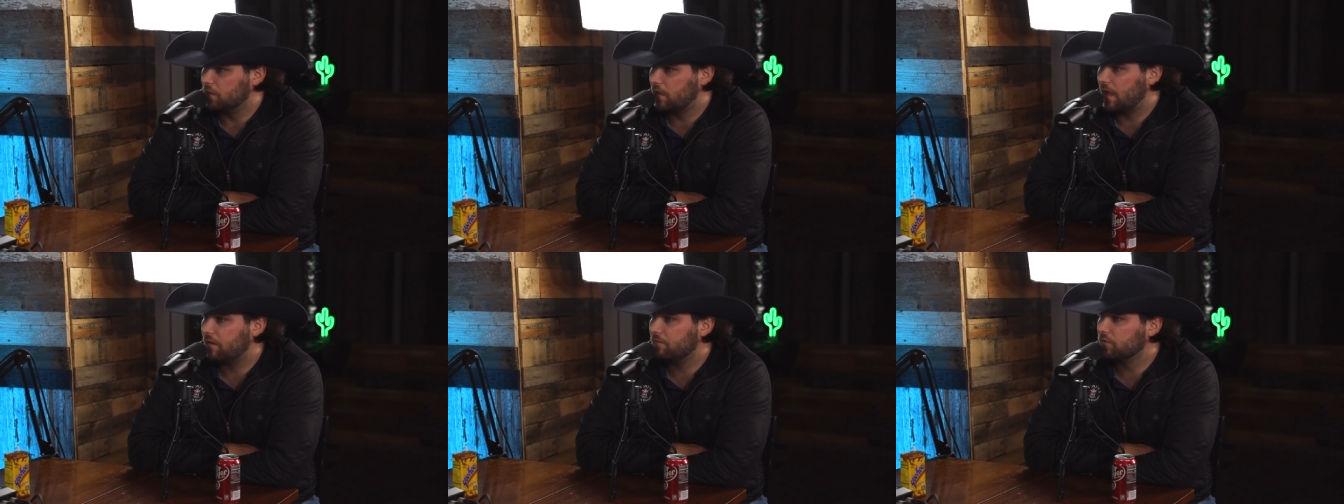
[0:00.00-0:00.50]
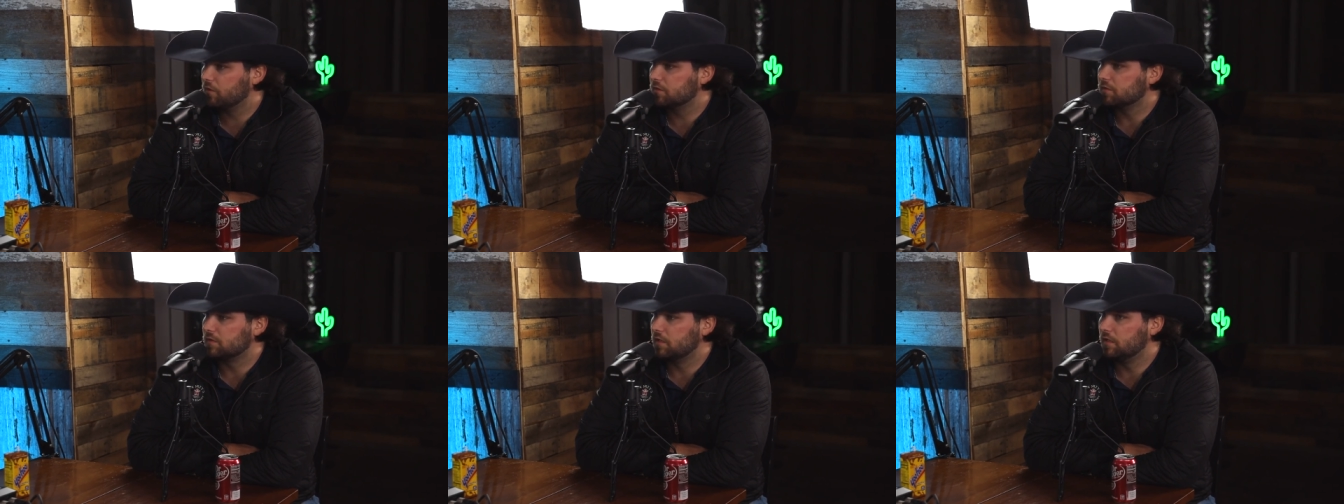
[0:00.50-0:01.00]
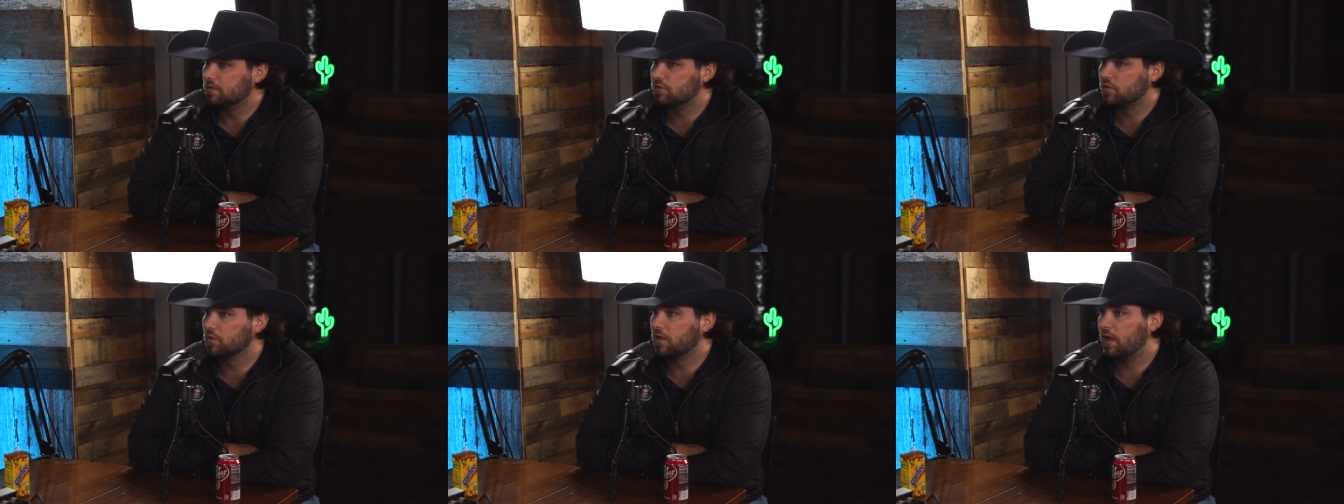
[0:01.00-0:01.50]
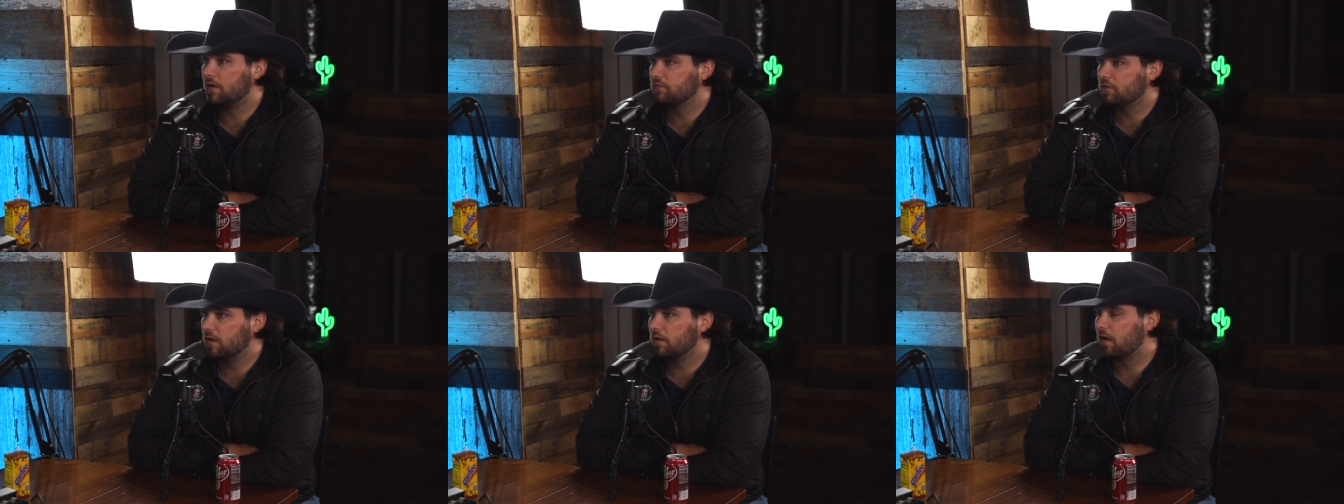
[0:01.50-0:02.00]
with Cavender's. And then shortly
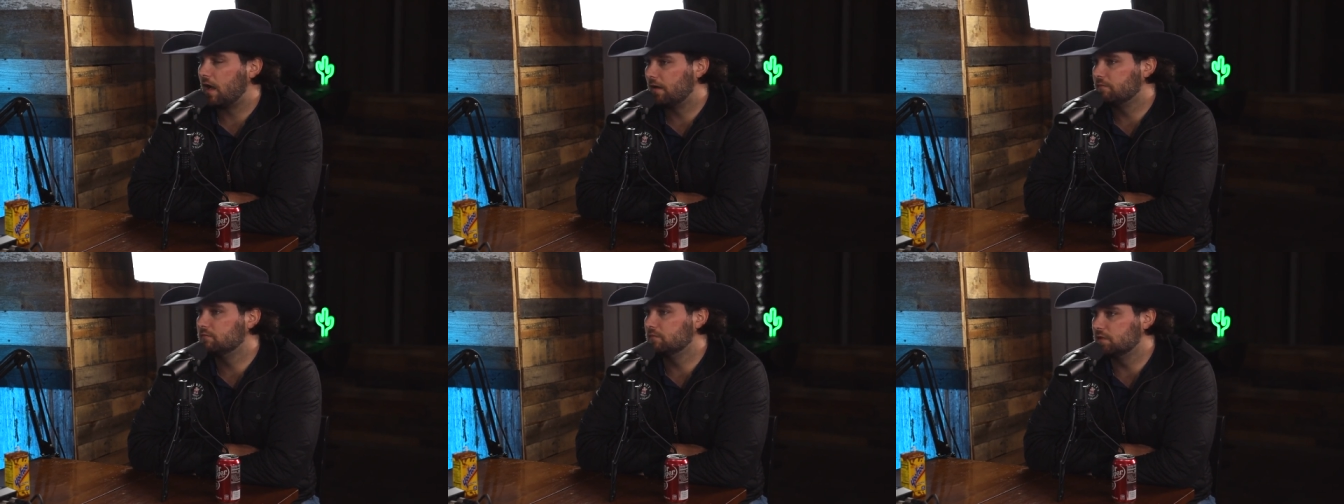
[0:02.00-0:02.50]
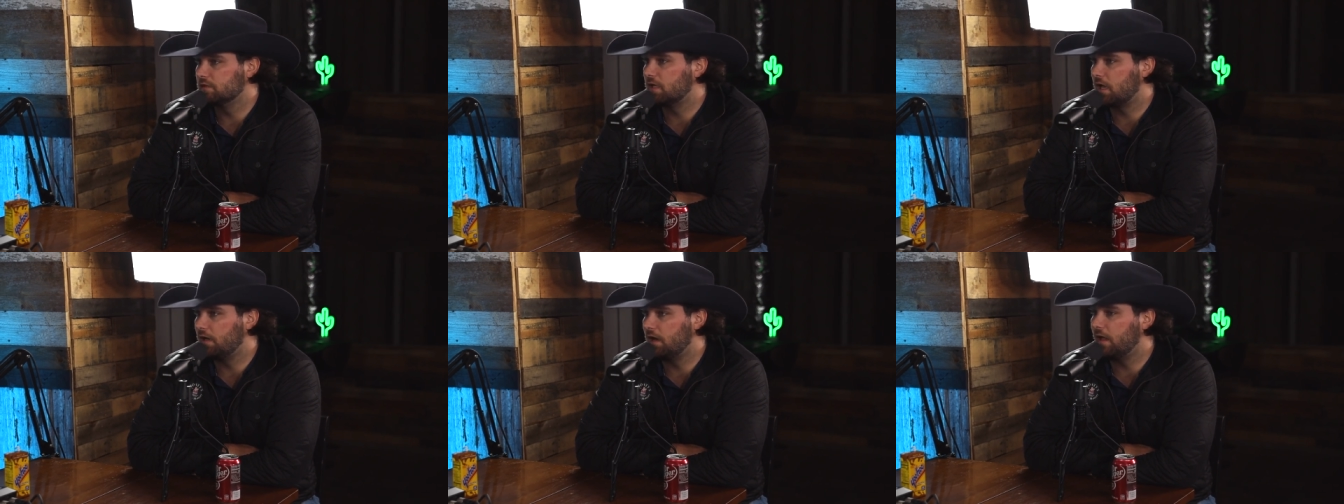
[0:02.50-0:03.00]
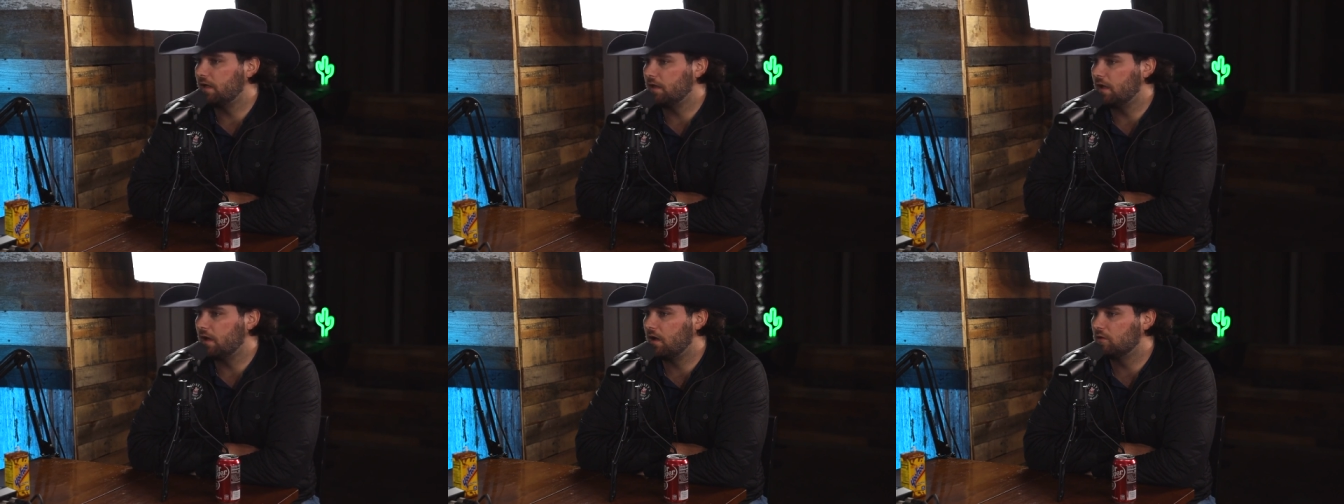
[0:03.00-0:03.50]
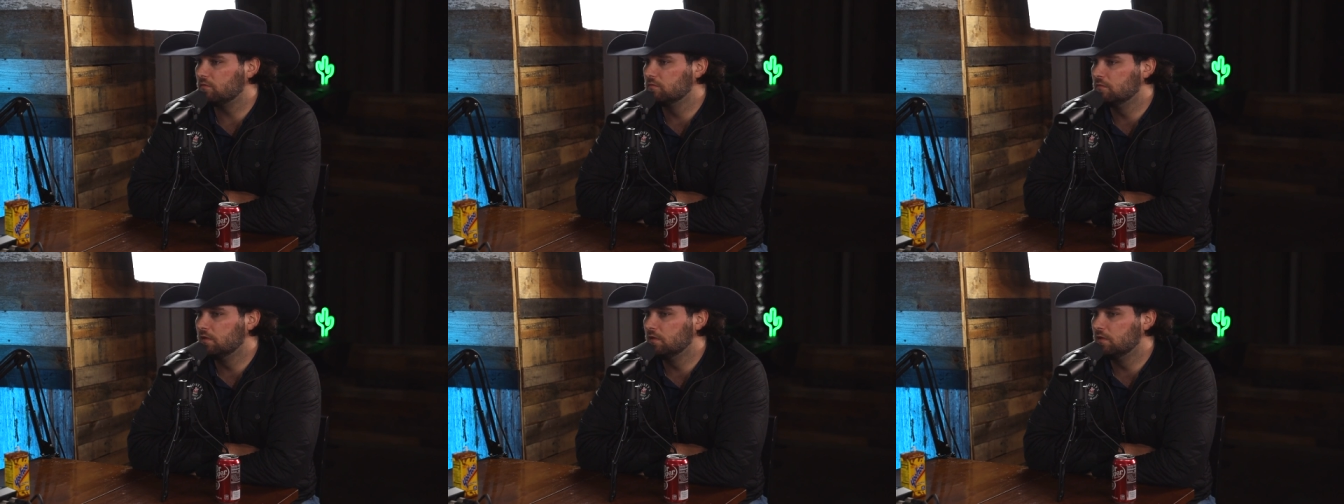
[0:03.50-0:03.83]
after, I, I decided, hey, yeah, I'll,